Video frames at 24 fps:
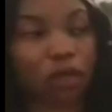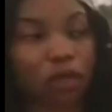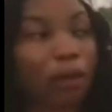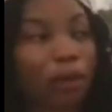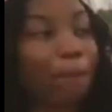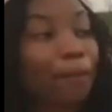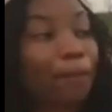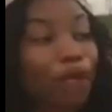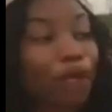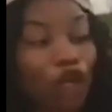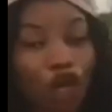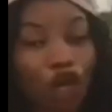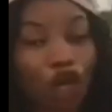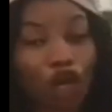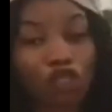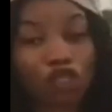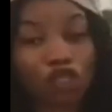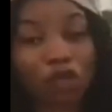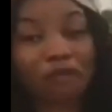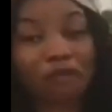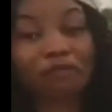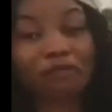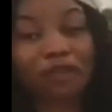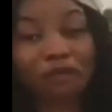Because
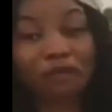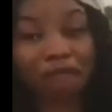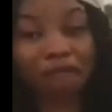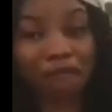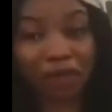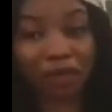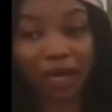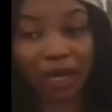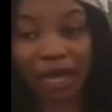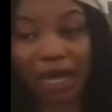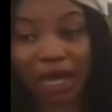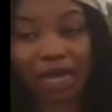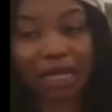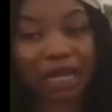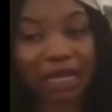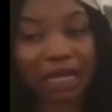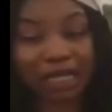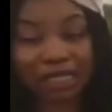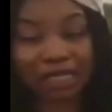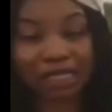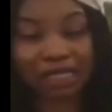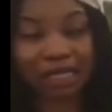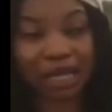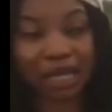of the fear and
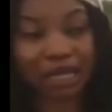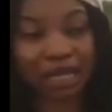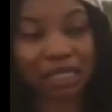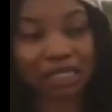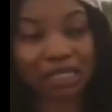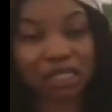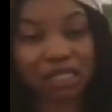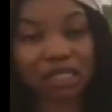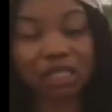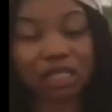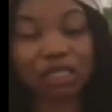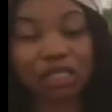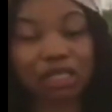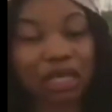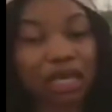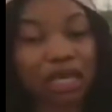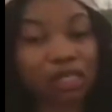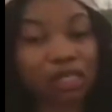anxiety he had